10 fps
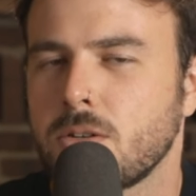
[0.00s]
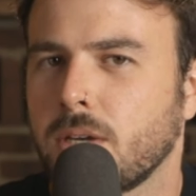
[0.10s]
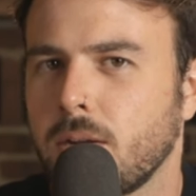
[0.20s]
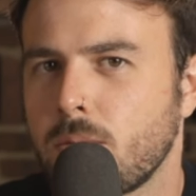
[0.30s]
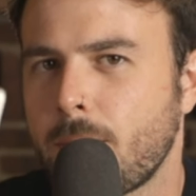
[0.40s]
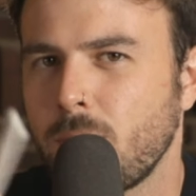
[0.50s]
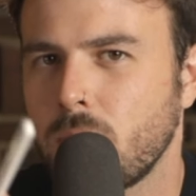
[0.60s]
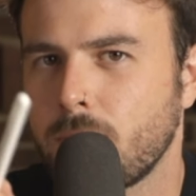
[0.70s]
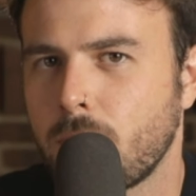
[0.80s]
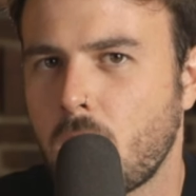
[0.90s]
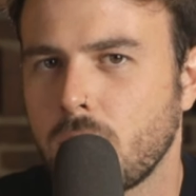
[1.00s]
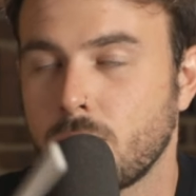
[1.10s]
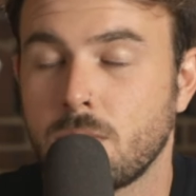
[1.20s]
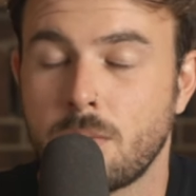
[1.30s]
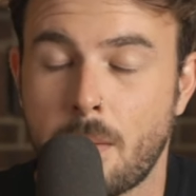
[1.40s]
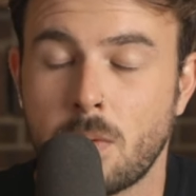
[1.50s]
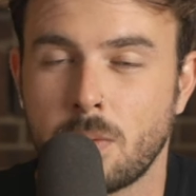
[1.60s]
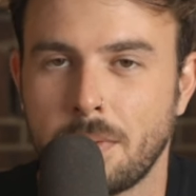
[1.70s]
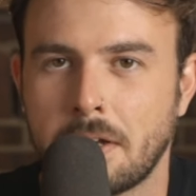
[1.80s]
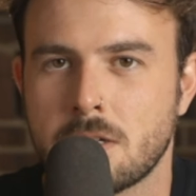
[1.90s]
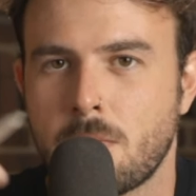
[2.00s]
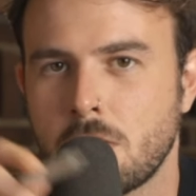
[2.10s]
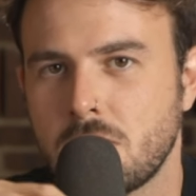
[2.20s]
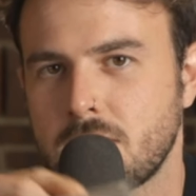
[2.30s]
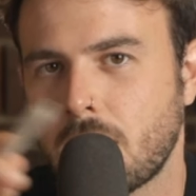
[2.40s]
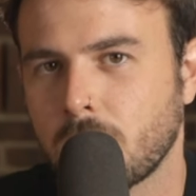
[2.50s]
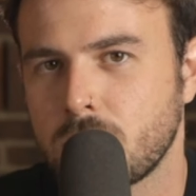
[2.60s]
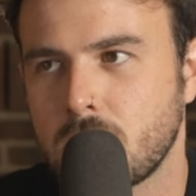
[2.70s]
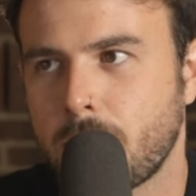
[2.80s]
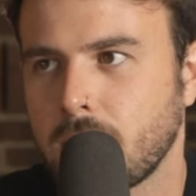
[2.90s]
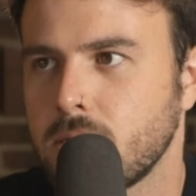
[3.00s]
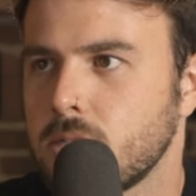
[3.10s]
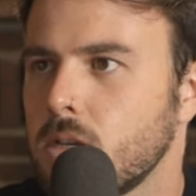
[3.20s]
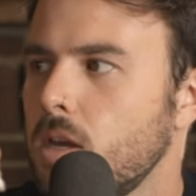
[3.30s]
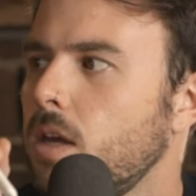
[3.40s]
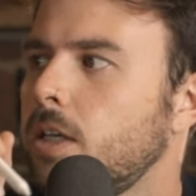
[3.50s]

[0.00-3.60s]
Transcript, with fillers: So again, remember when Mar- remember when we get to March and Saturn goes into Pisces